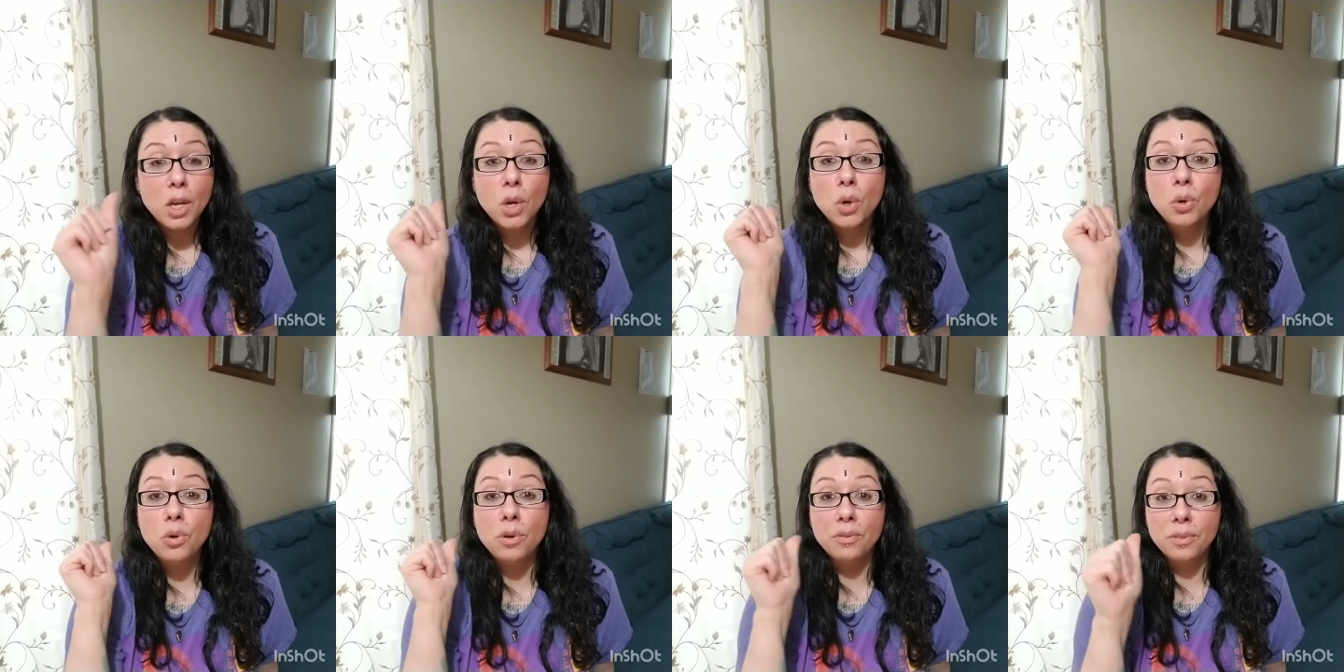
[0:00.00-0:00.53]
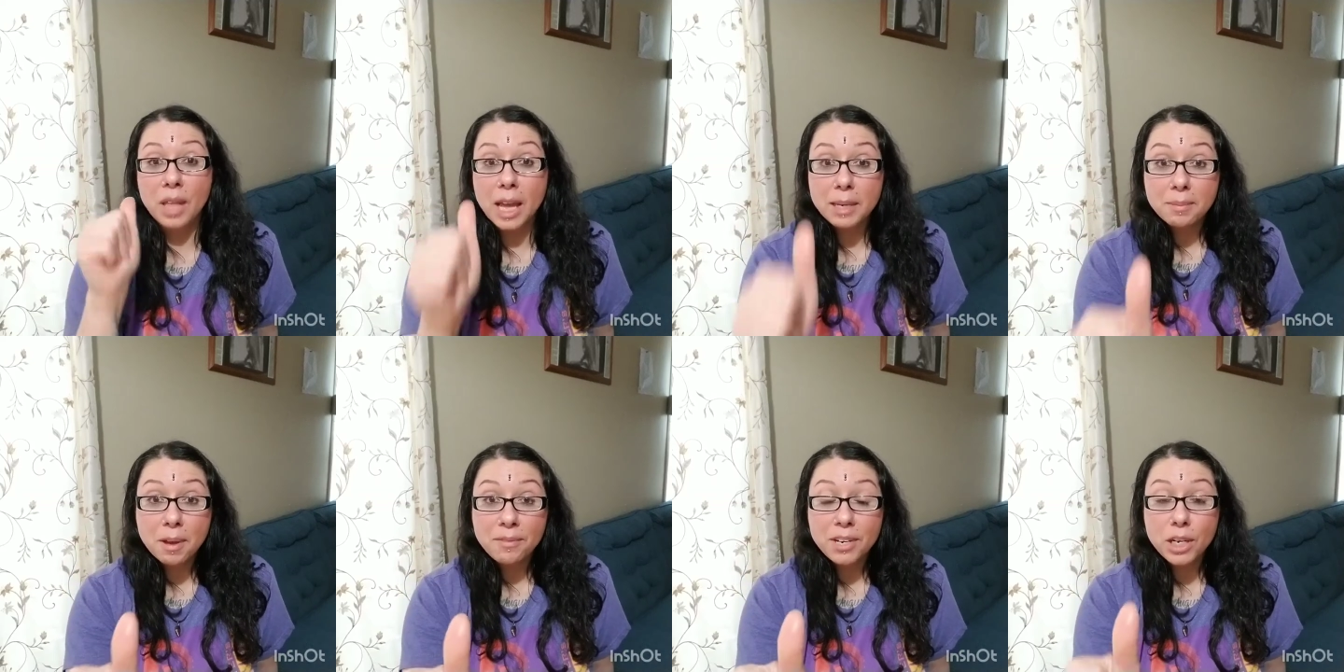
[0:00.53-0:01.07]
who have
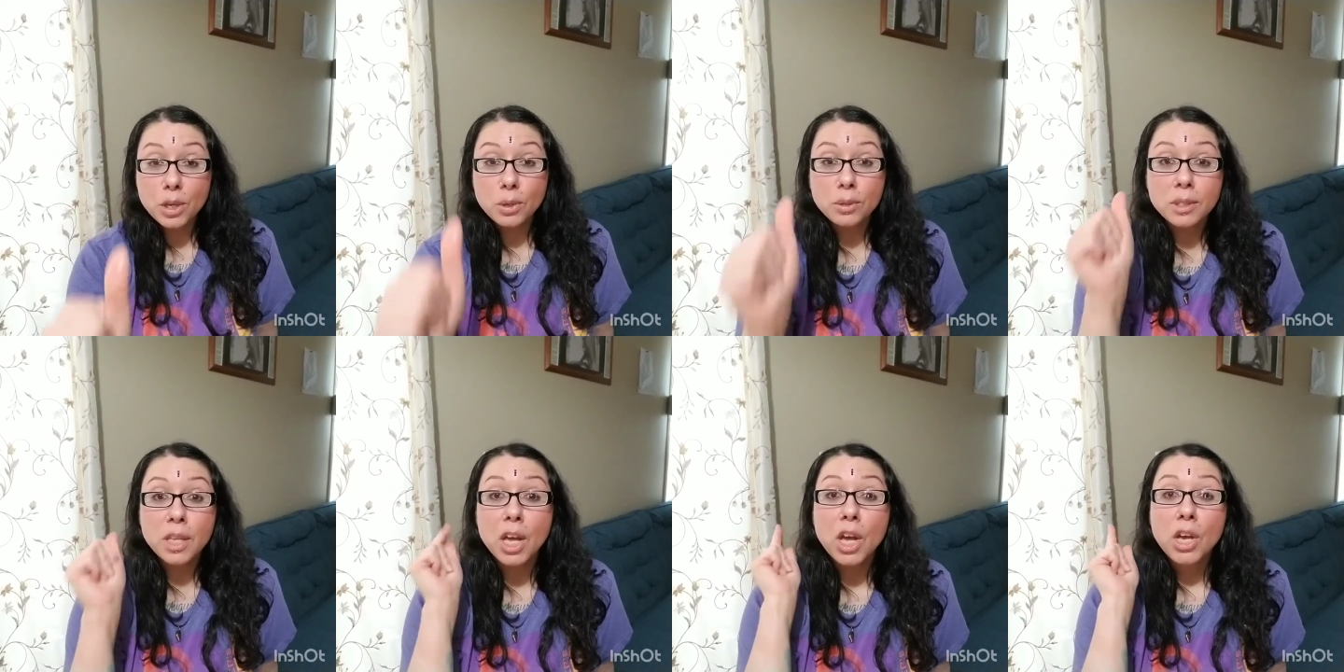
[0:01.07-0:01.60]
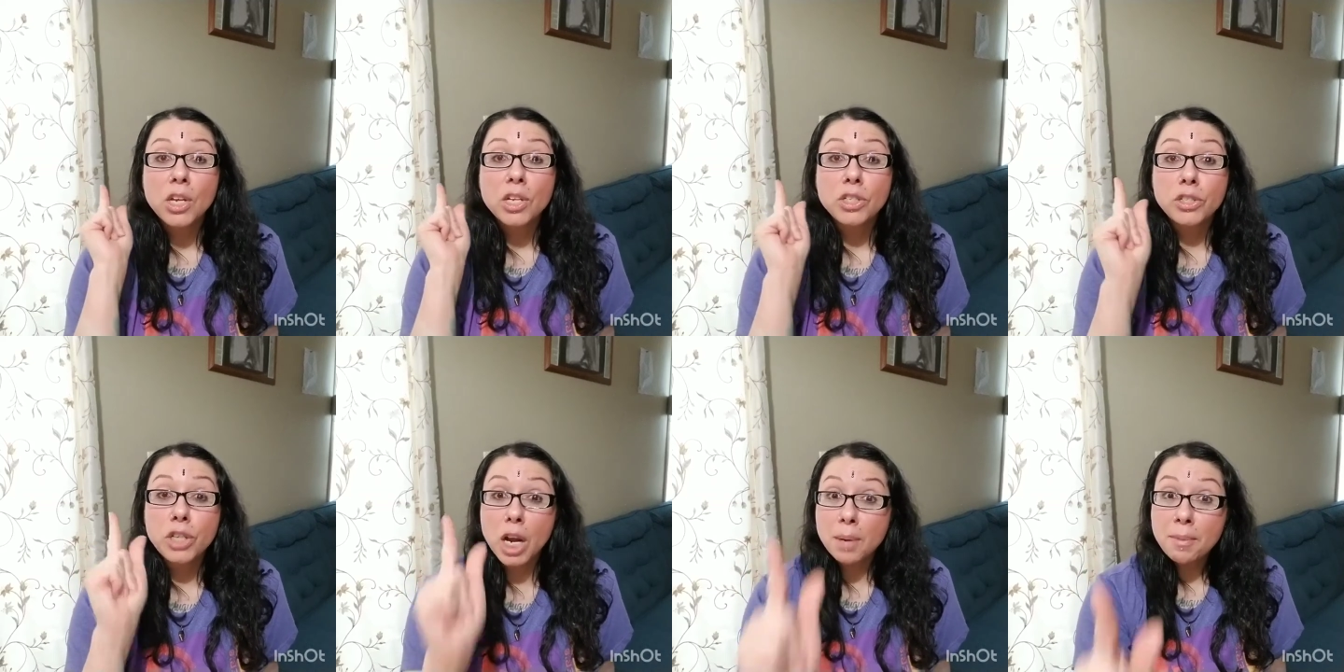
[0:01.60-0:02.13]
liked my videos,
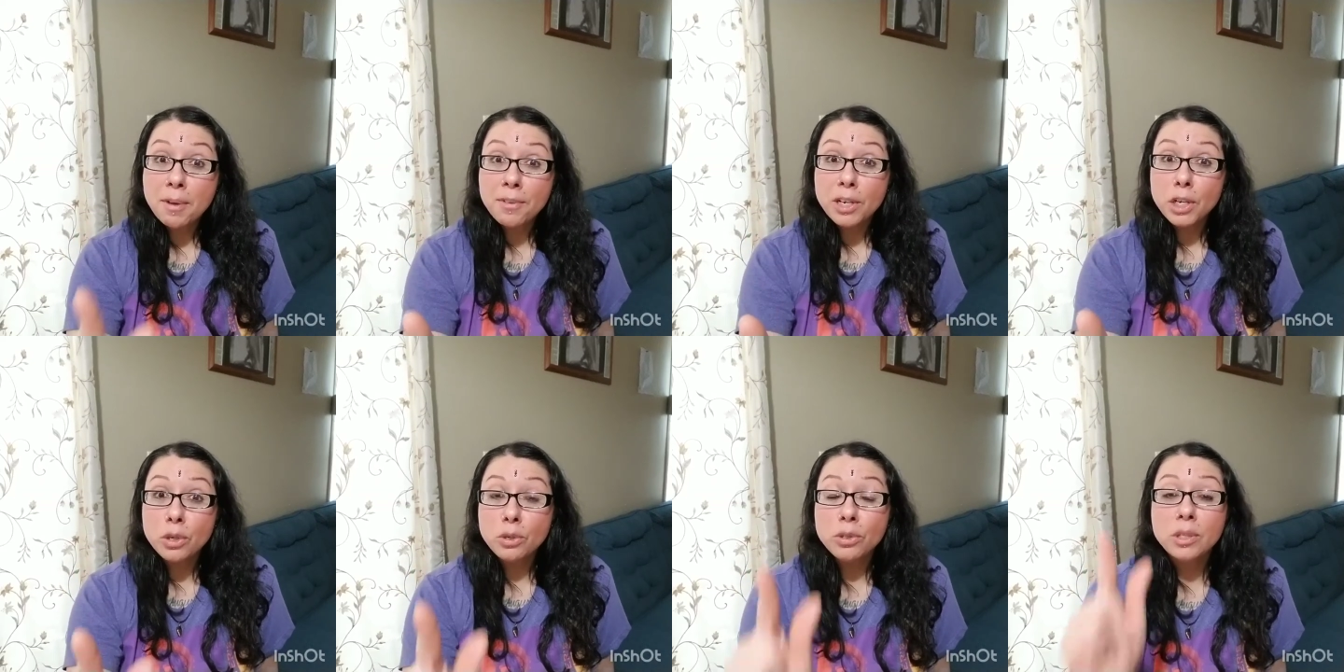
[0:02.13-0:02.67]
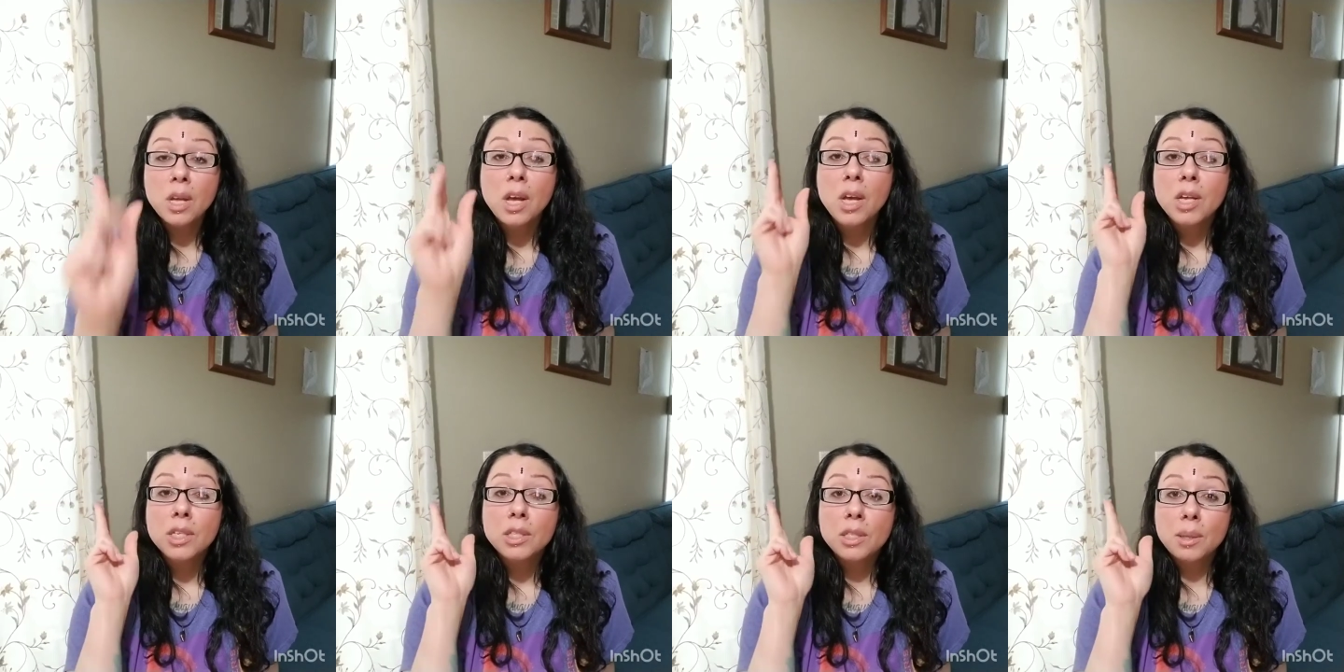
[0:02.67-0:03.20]
shared my videos,
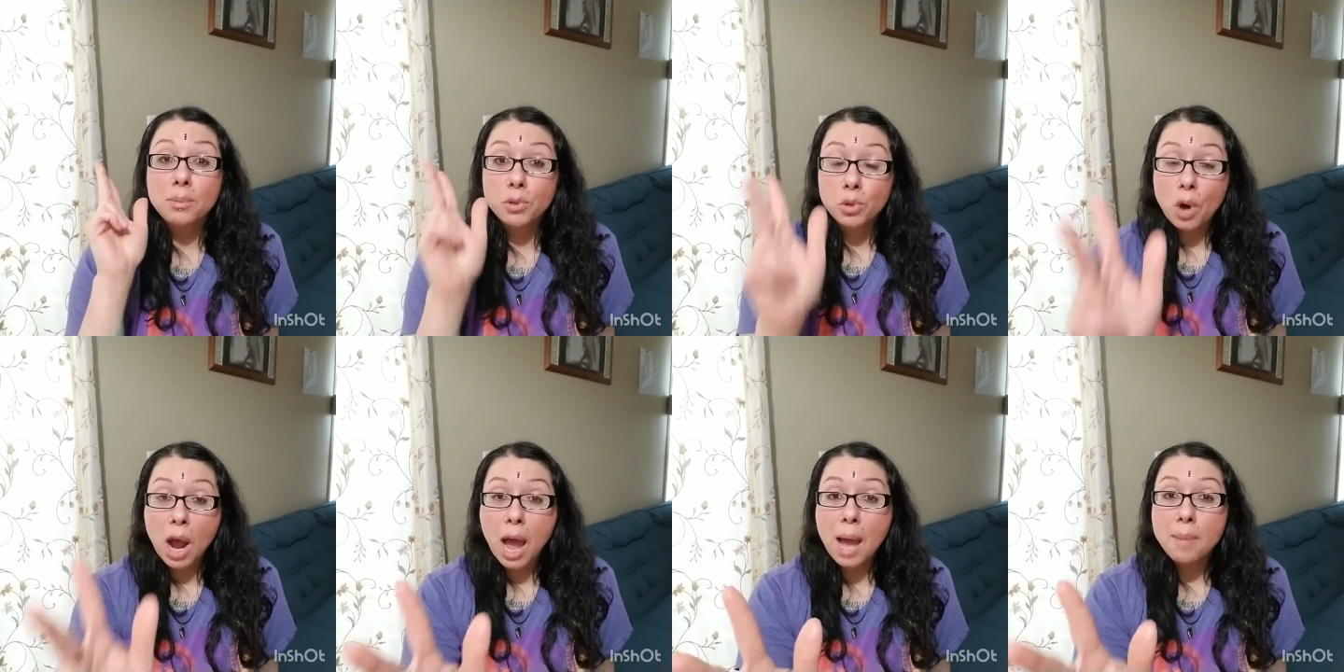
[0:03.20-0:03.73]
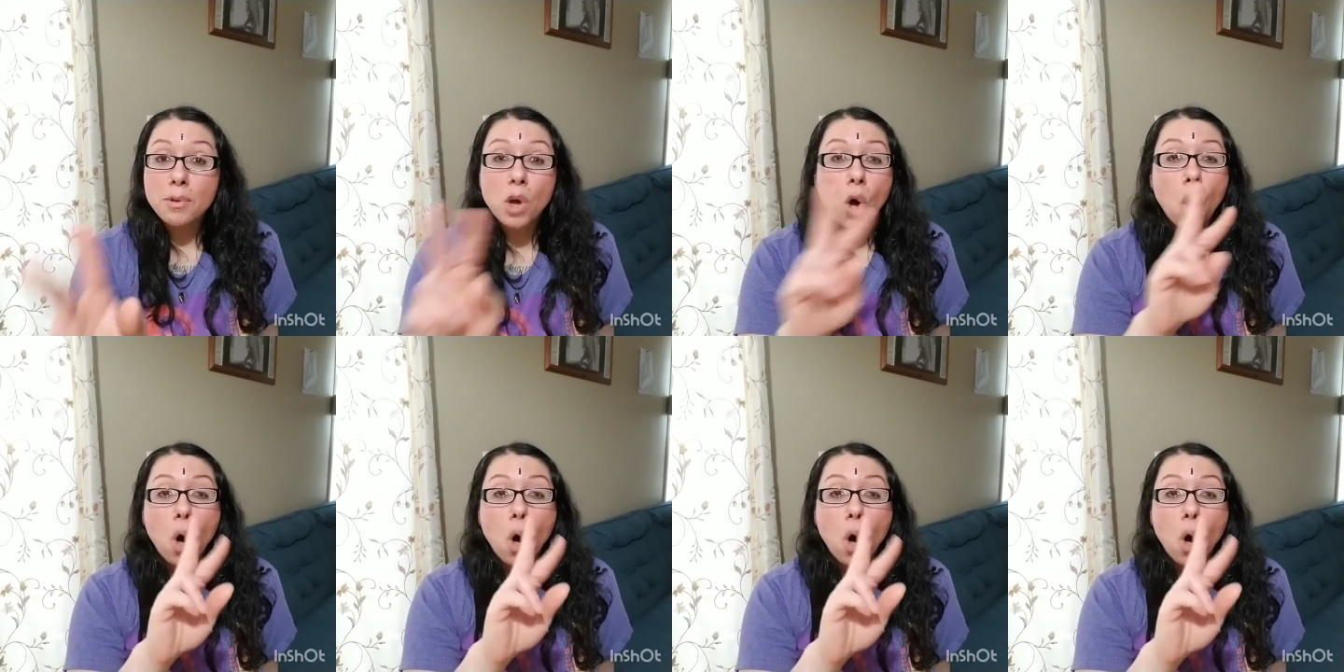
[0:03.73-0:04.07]
subscribed.